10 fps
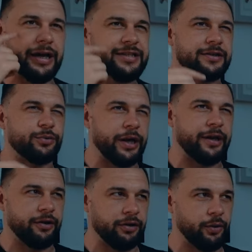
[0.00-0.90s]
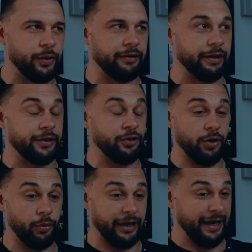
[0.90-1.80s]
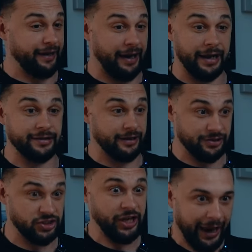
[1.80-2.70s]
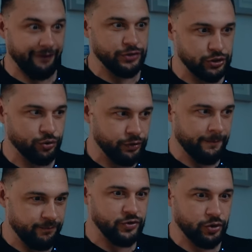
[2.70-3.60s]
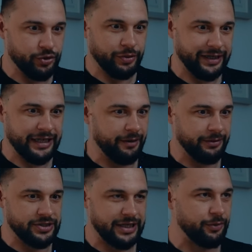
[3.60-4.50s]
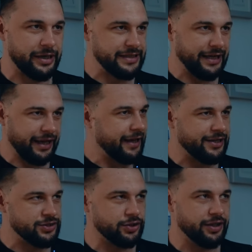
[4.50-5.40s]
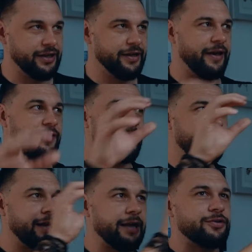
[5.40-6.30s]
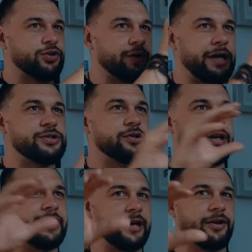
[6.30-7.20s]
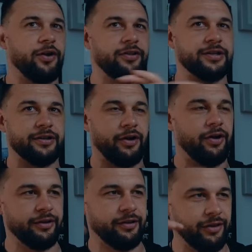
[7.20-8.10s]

I start writing only when I'm like, you know what, I can't, I just have to do it right now because otherwise I, I can't do it. And then I kind of try to connect all the all the